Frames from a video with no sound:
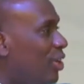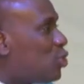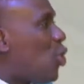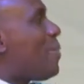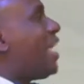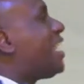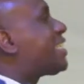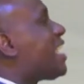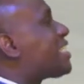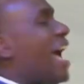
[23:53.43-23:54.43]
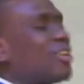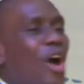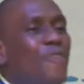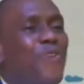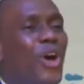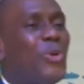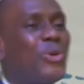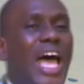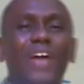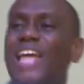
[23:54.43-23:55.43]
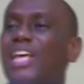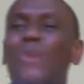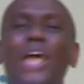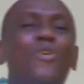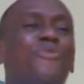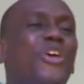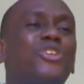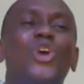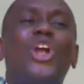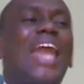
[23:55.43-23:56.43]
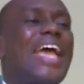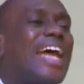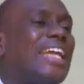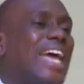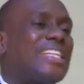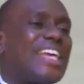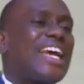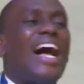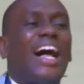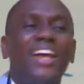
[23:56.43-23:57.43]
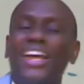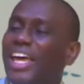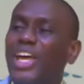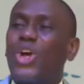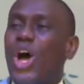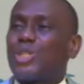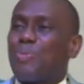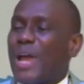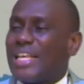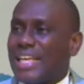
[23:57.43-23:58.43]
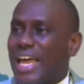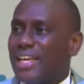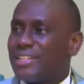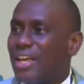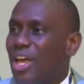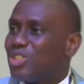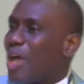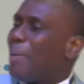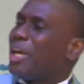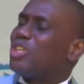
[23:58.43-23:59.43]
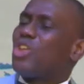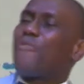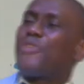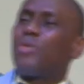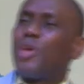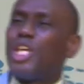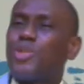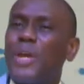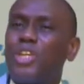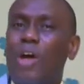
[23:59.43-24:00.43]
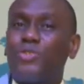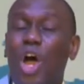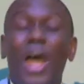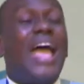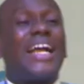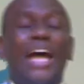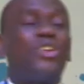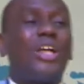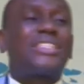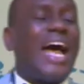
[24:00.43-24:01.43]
Too many things are done for you now. That's why you feel so like a desica in God's presence. Somebody is not filled with the spirit of joy, cannot